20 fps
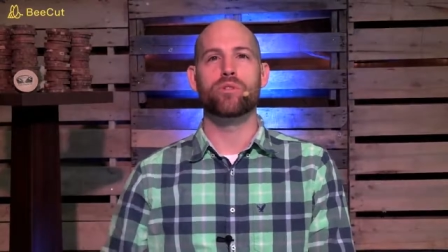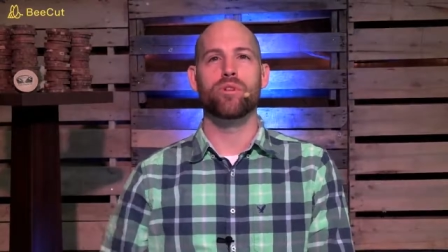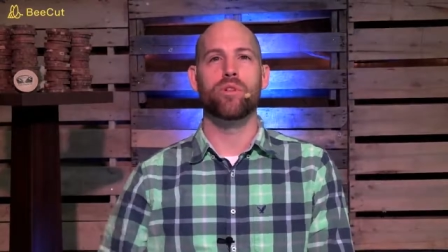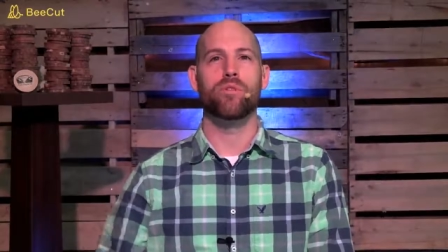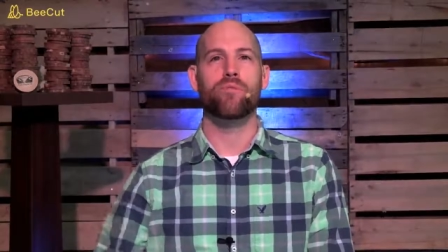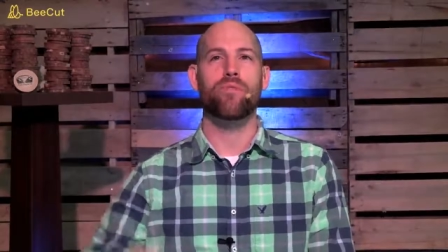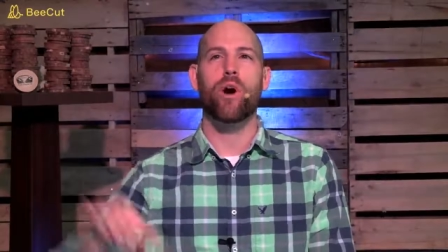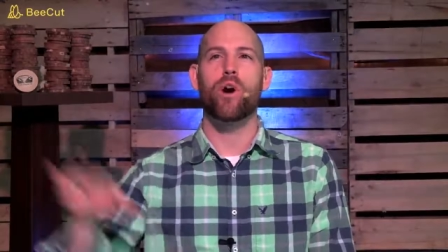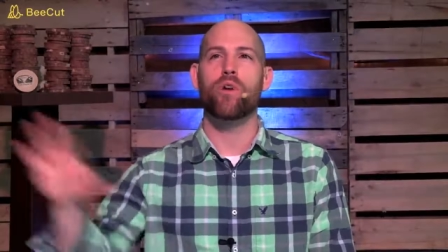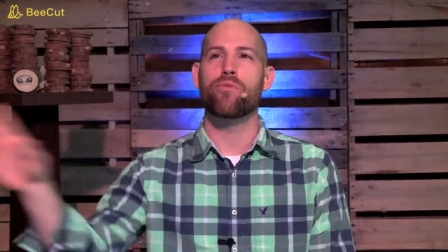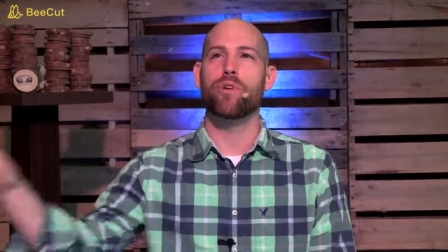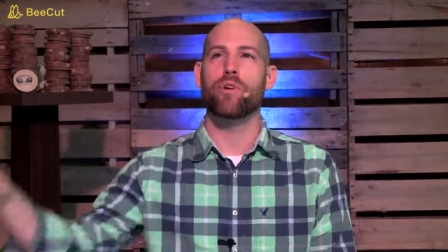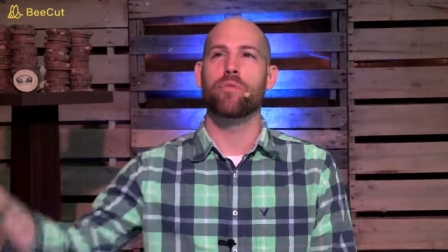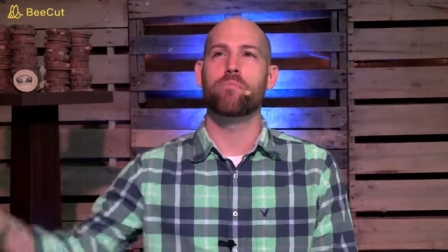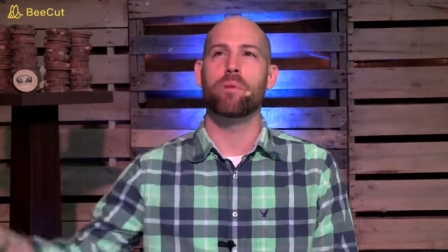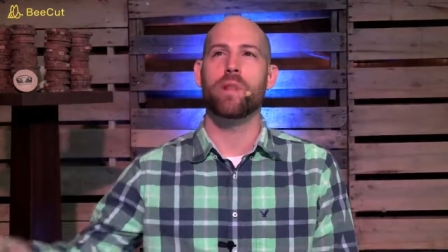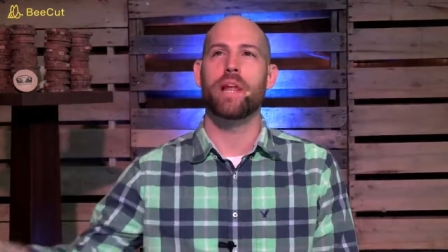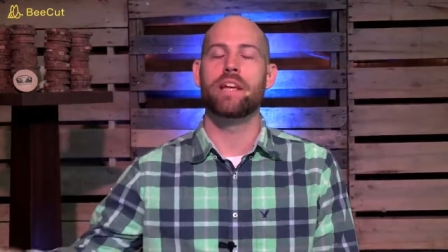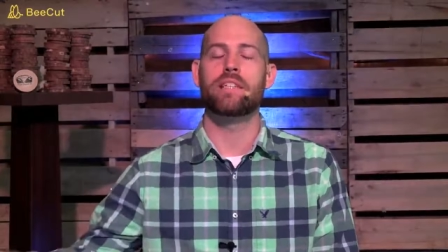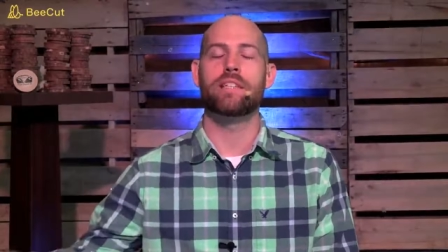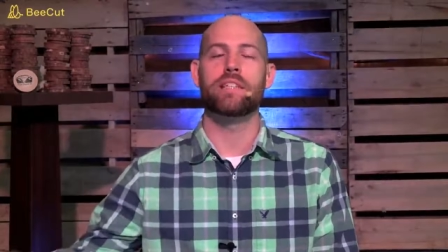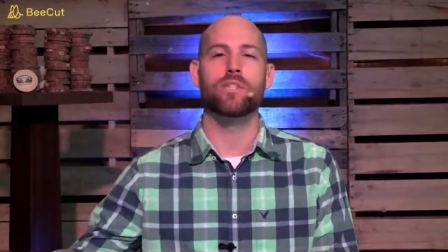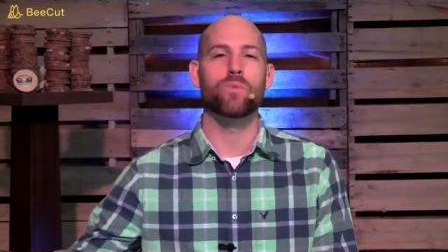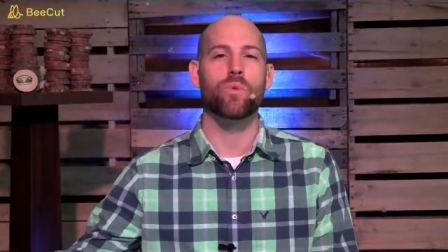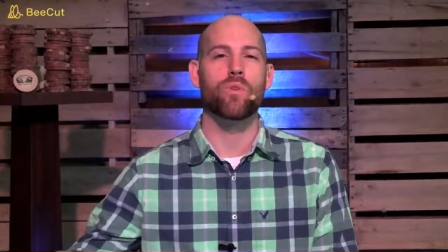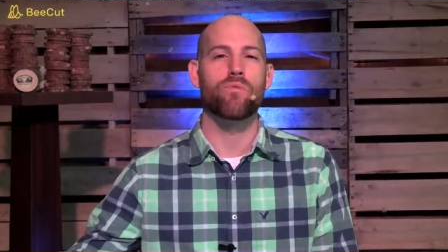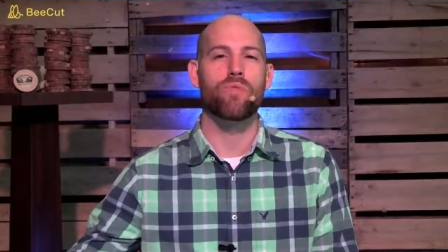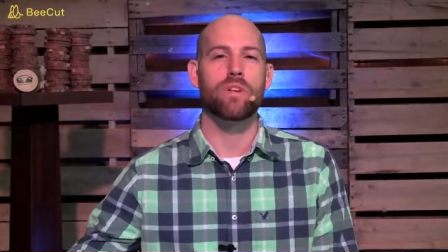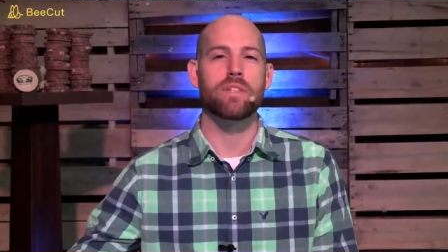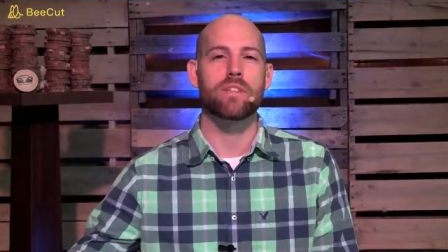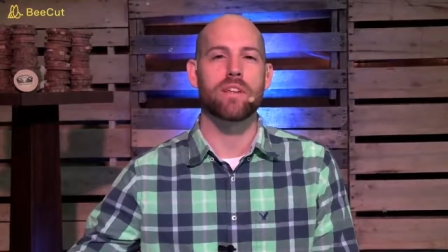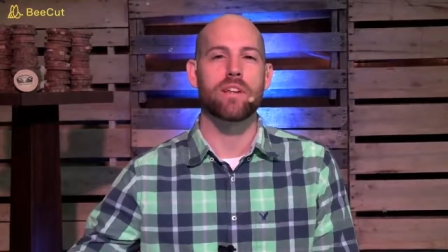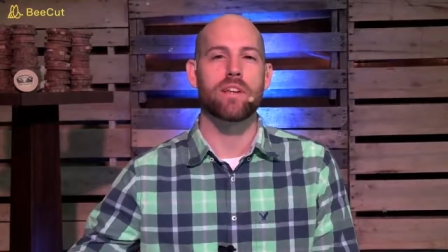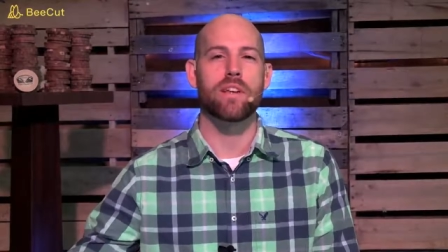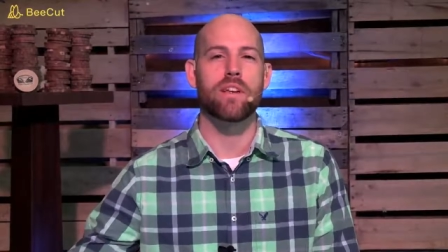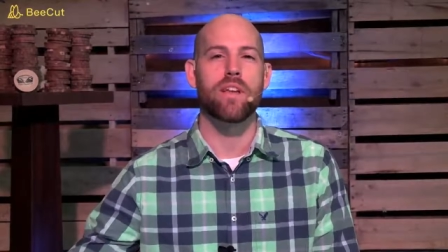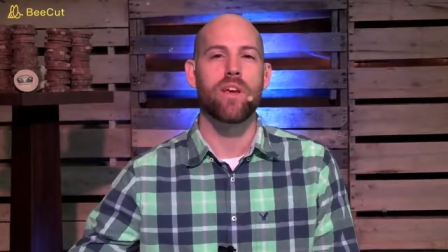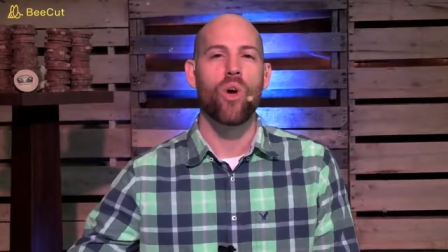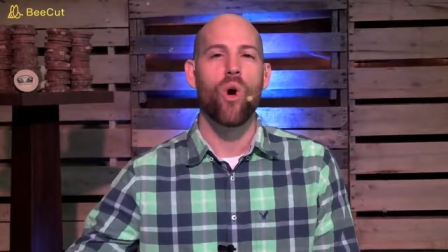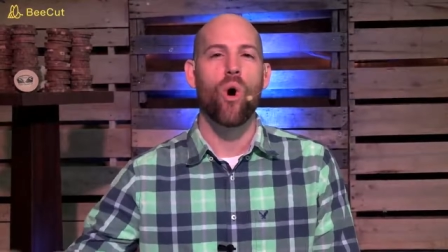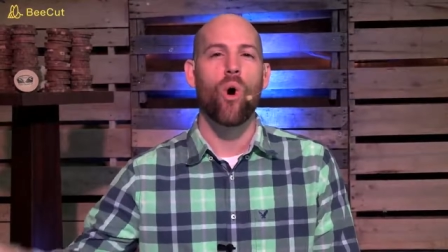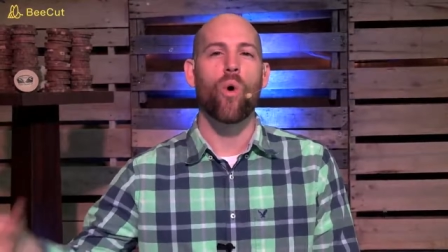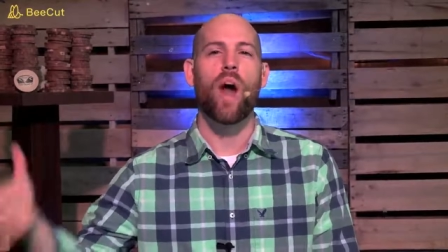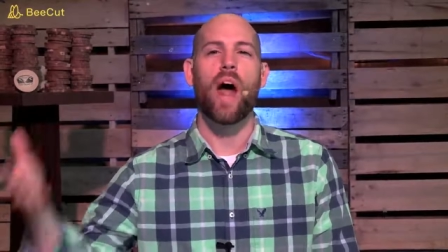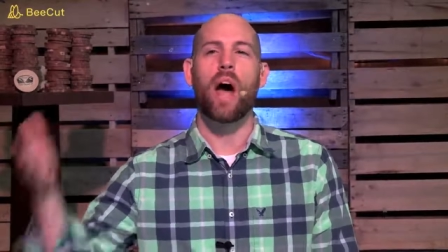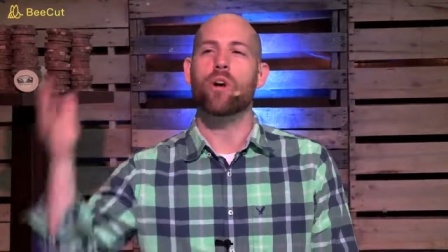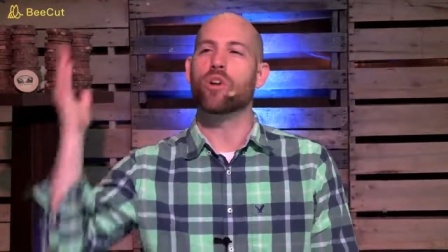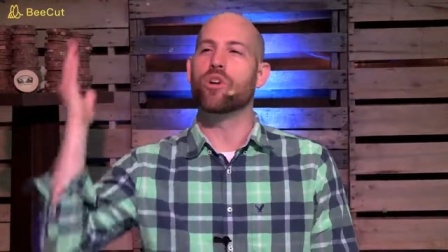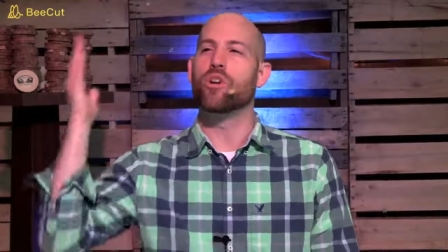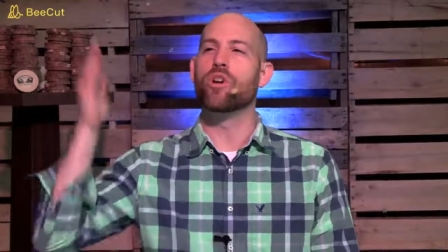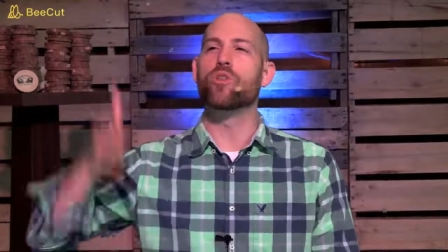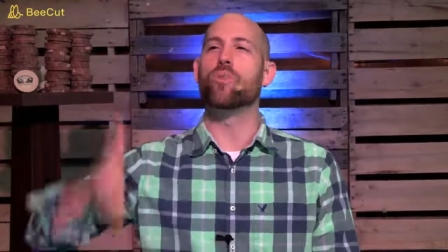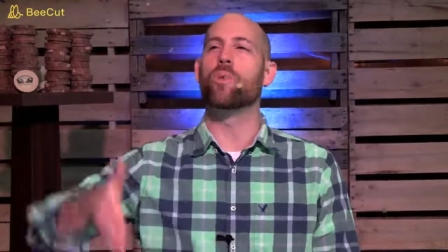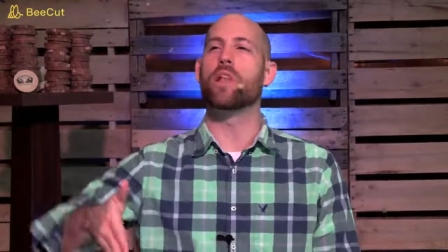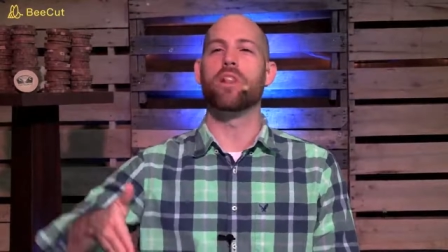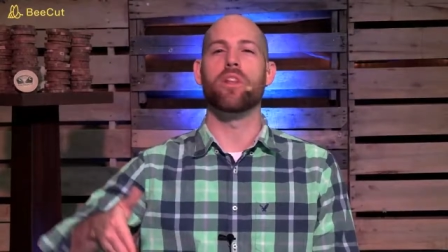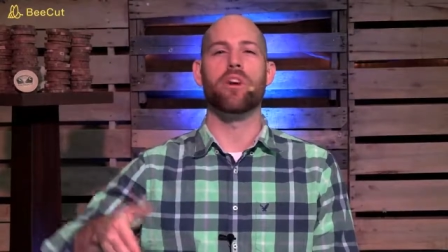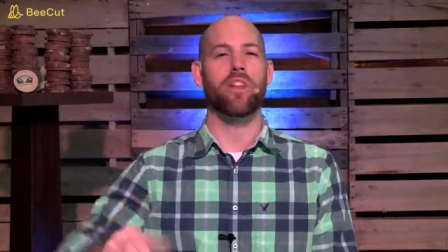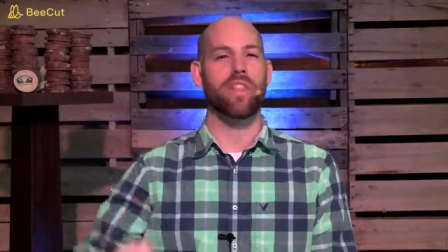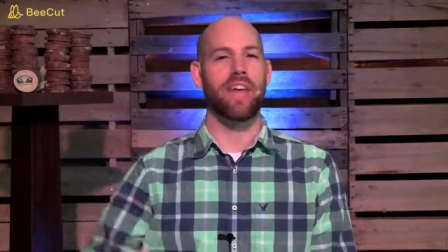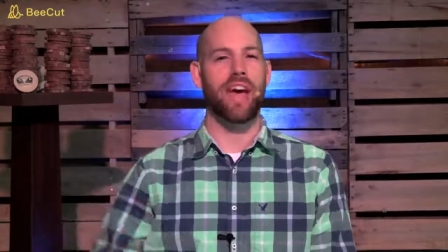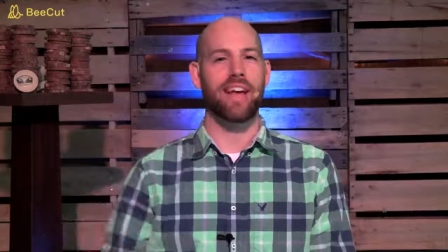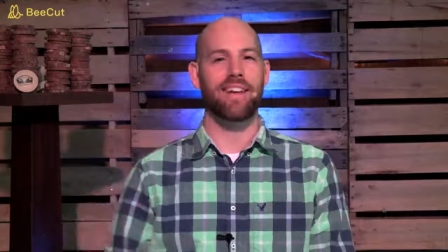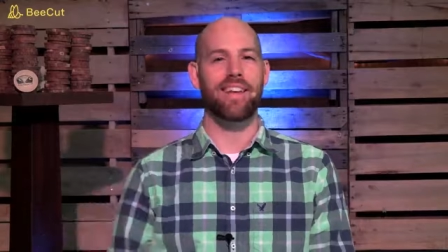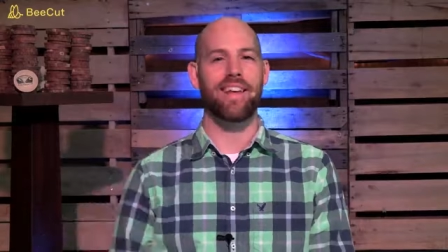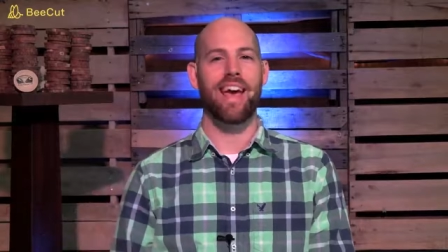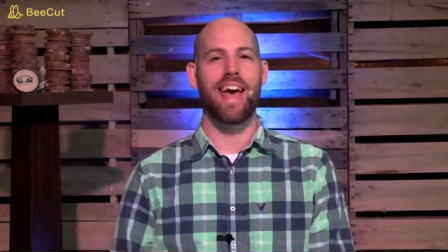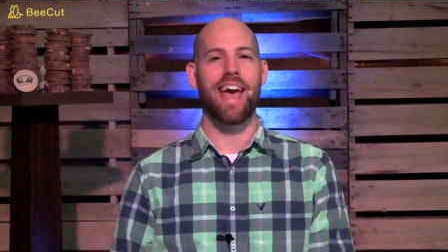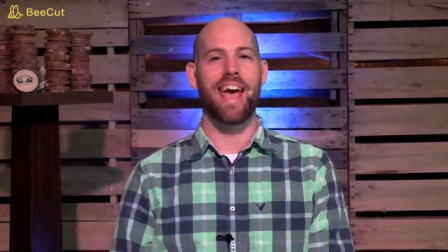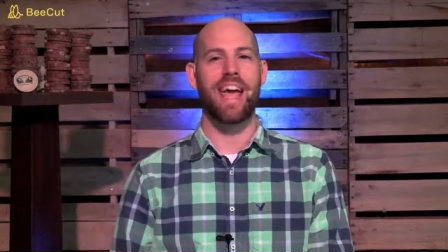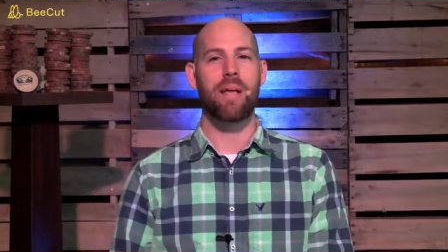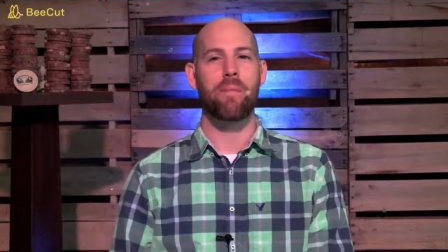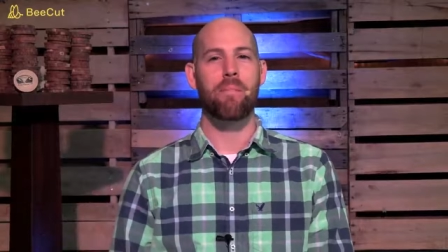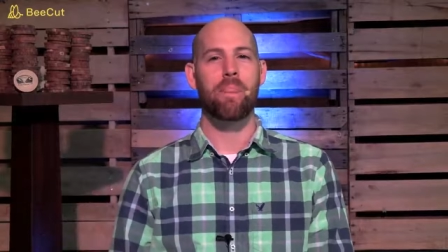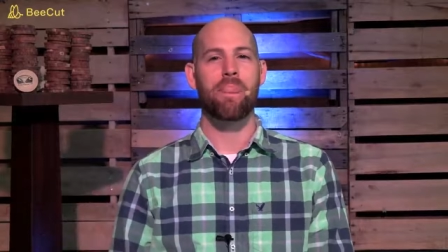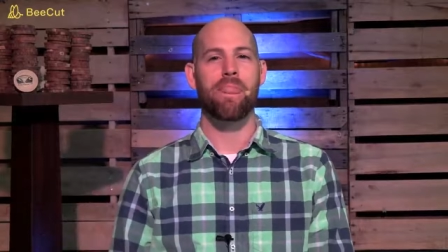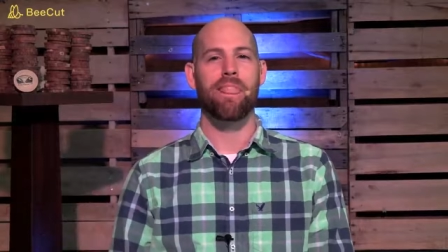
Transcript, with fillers: or the far flung places we visited, or how good we looked that day,